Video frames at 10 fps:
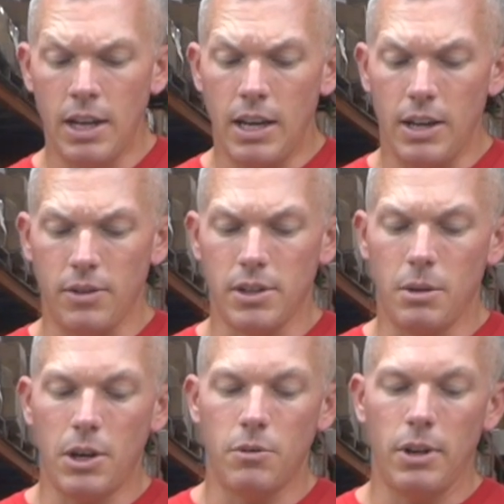If you're
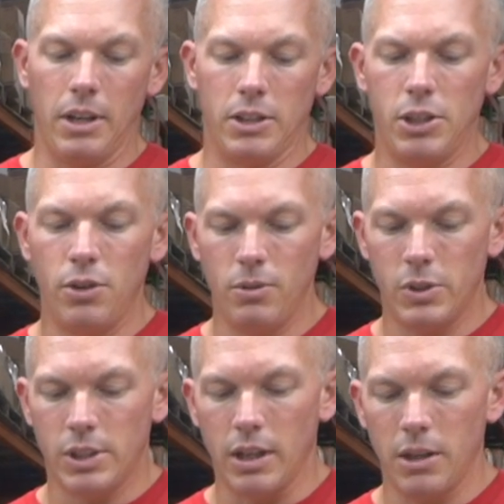talking about running 2
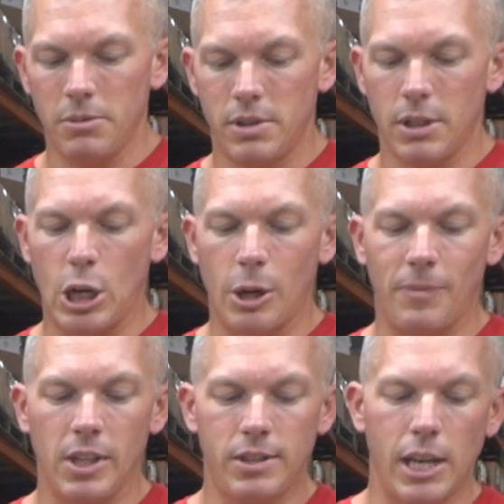subs,
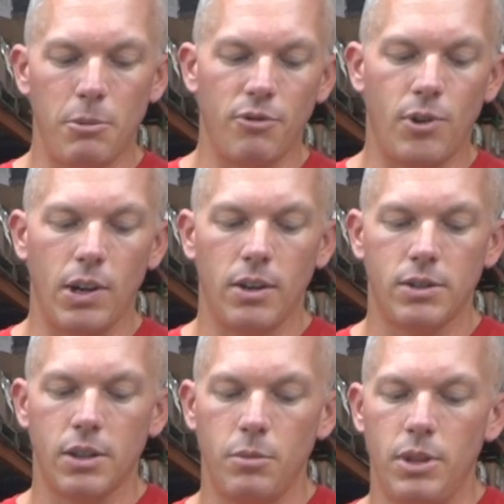this amplifier
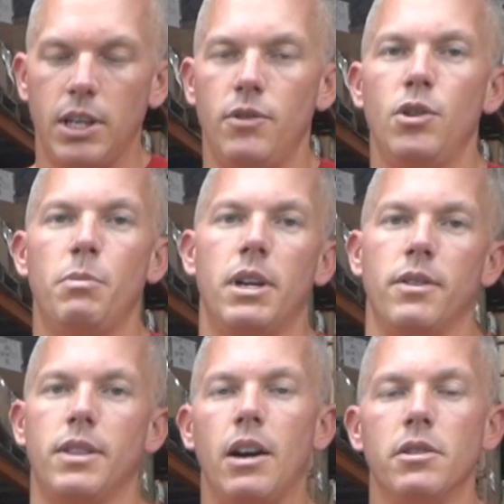is going to be giving you about
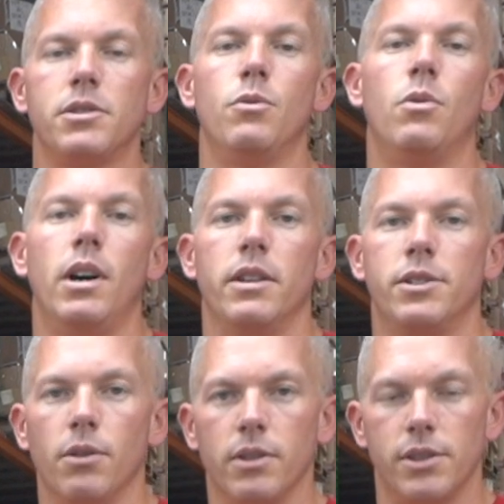1,000
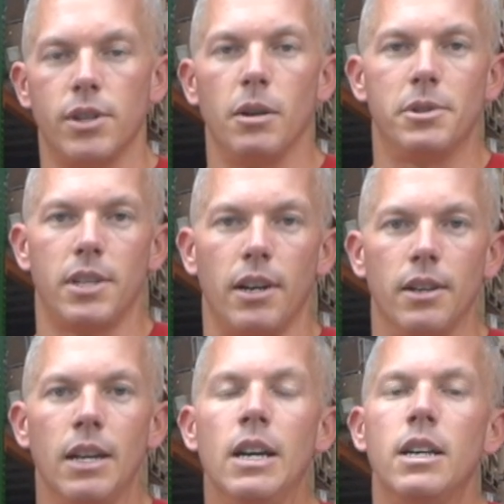watts on the sub
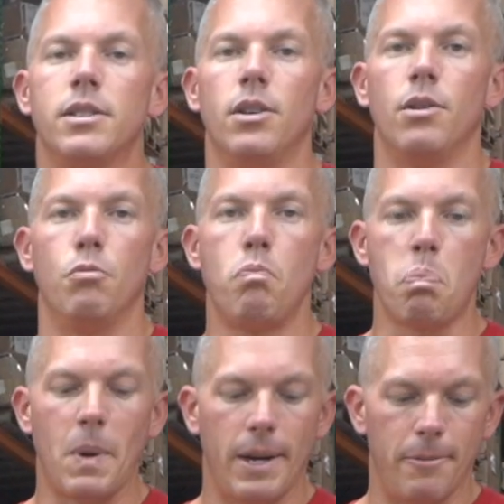side, so
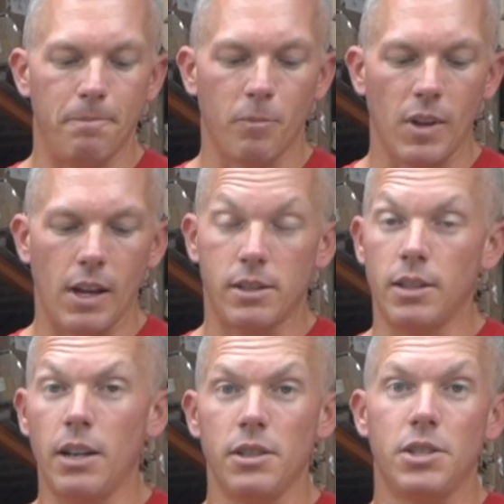that's
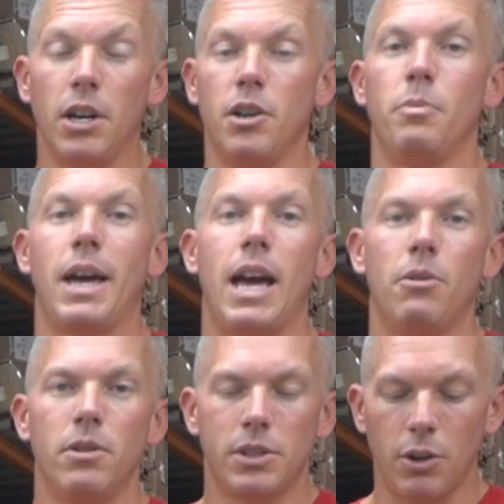not a ton of
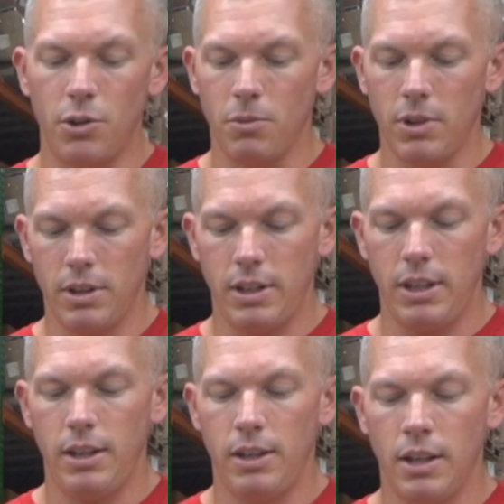power, so you wouldn't
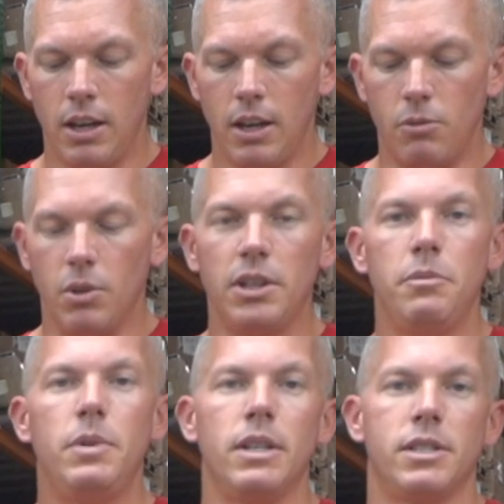need
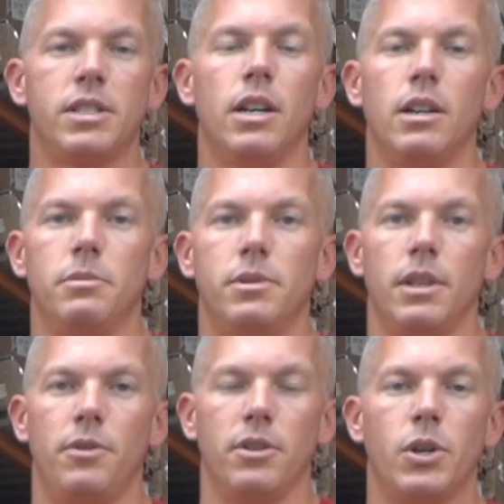really big subs
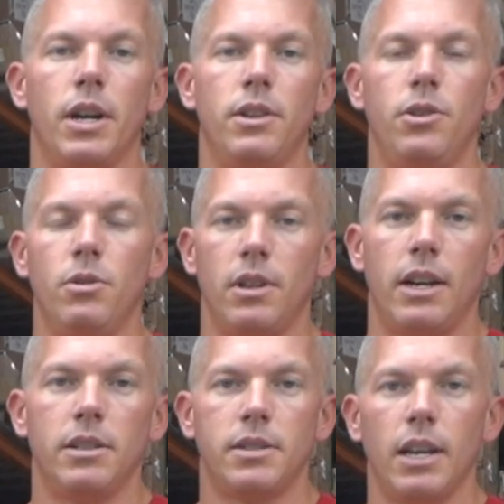if you're trying to
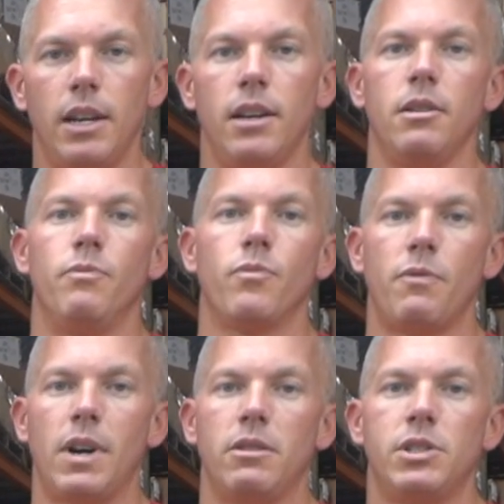utilize a
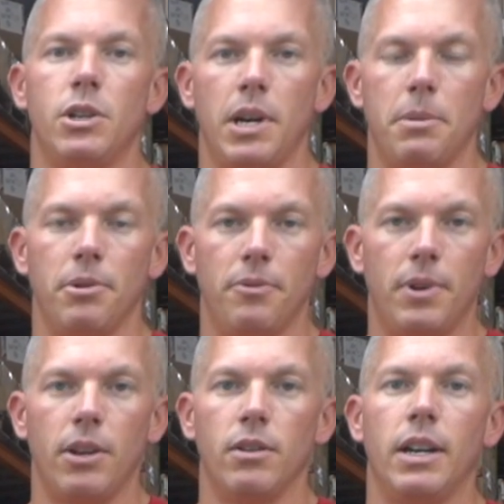5-channel
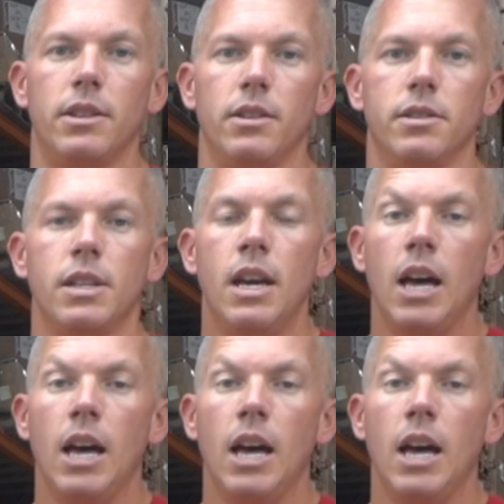amplifier like this.